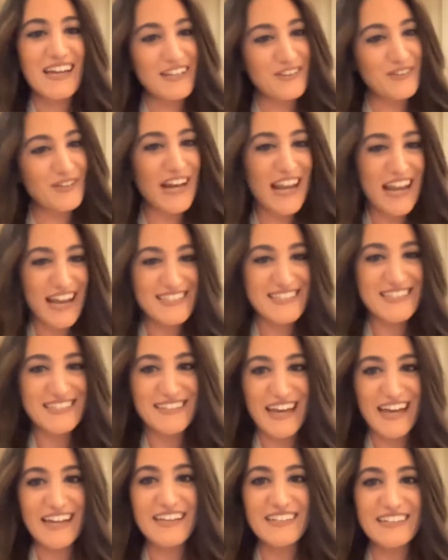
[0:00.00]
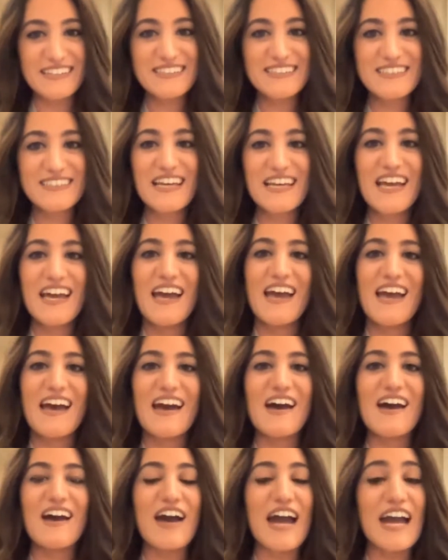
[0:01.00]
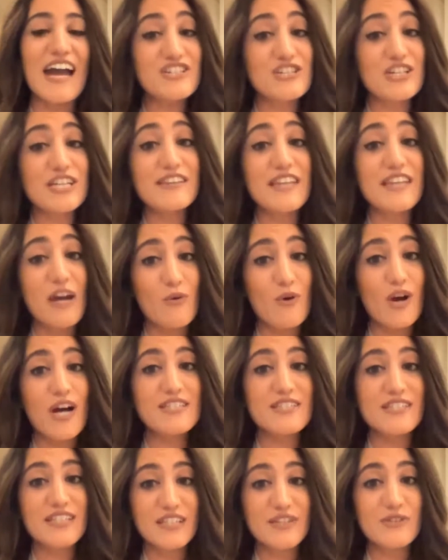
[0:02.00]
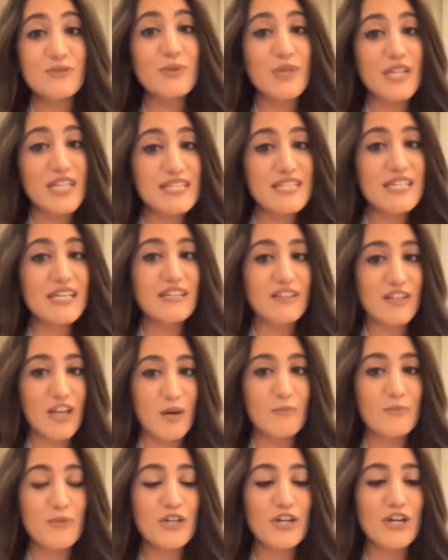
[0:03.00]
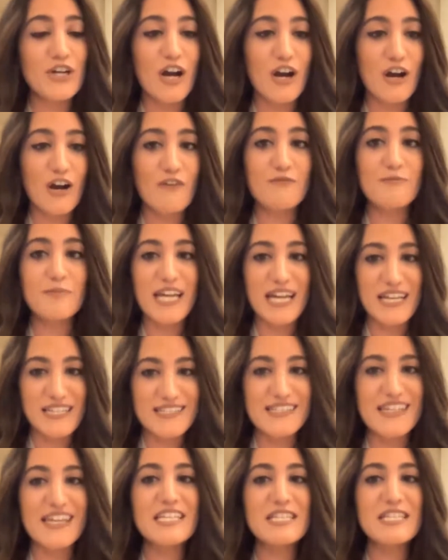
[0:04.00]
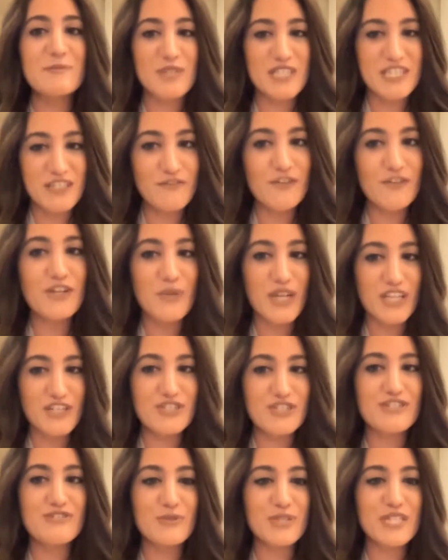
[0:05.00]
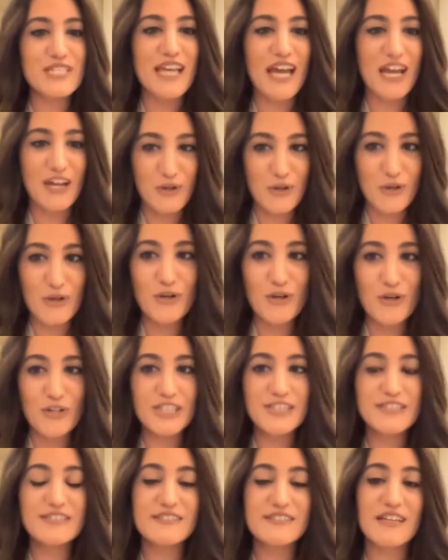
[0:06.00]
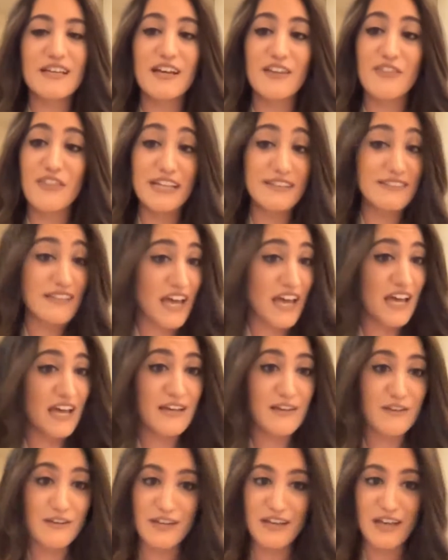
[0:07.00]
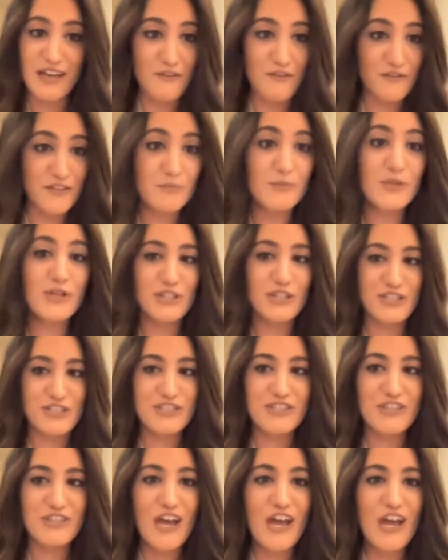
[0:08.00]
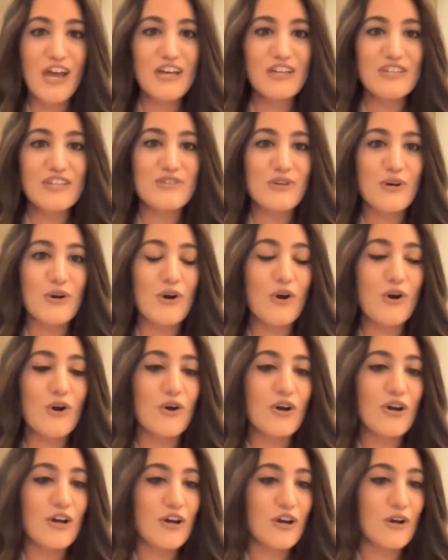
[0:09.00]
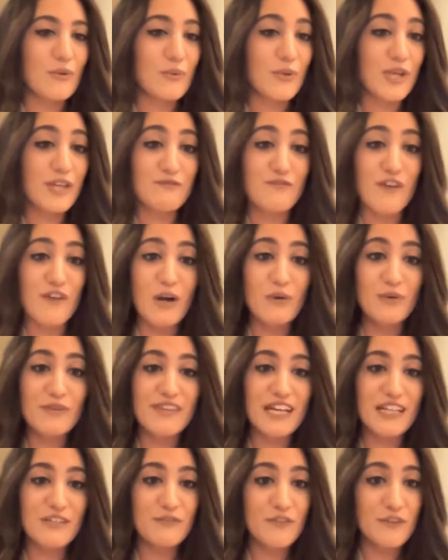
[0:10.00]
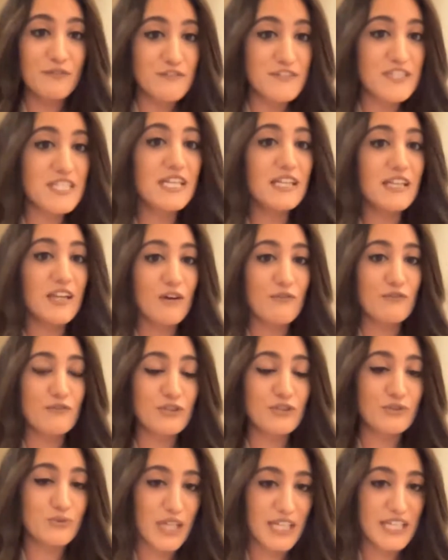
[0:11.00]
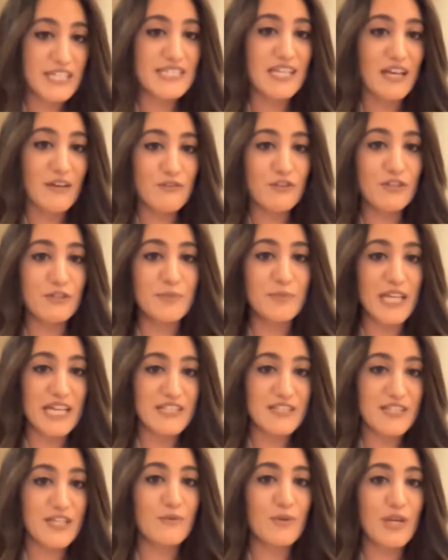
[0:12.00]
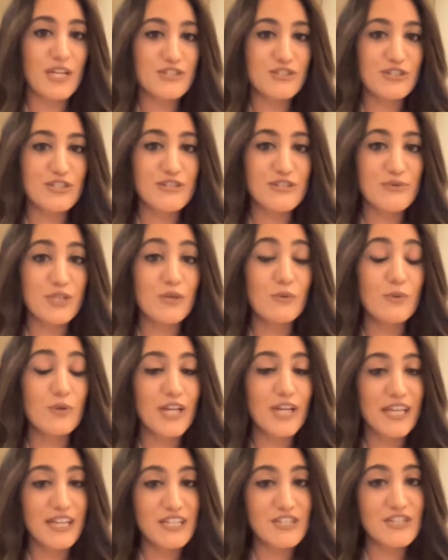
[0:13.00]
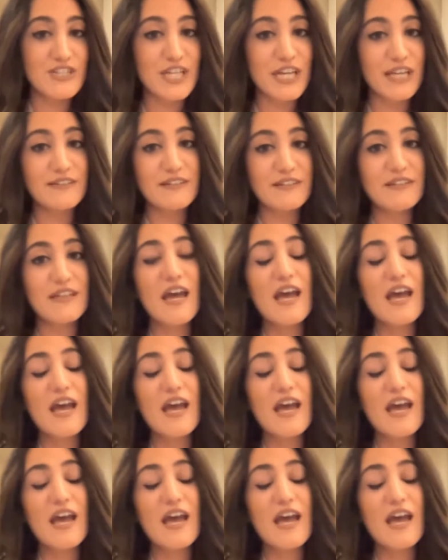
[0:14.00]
last decades, actually there was an increasing number of PSA-specific registries and cohorts that have emerged. So we found that 15 of the 27 PSA registry were initiated